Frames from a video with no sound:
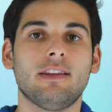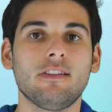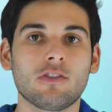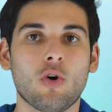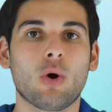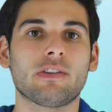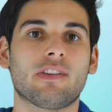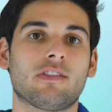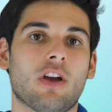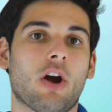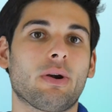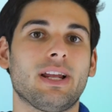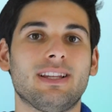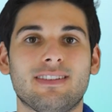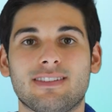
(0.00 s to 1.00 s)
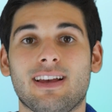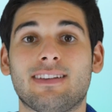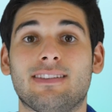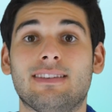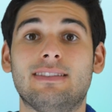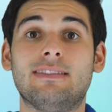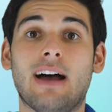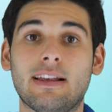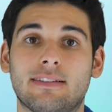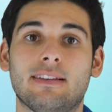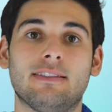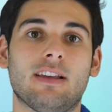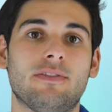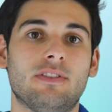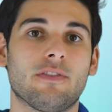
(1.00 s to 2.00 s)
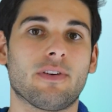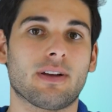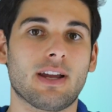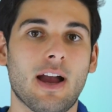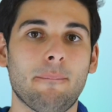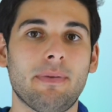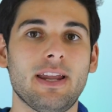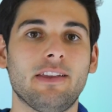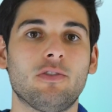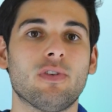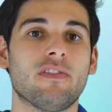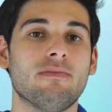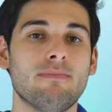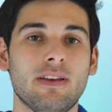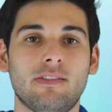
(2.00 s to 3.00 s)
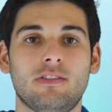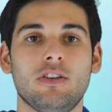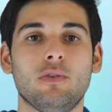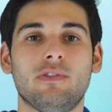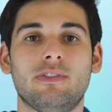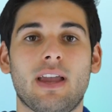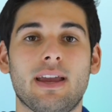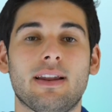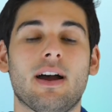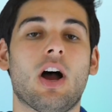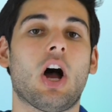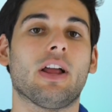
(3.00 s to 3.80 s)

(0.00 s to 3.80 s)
This course has already discussed dozens of different companies who have misused data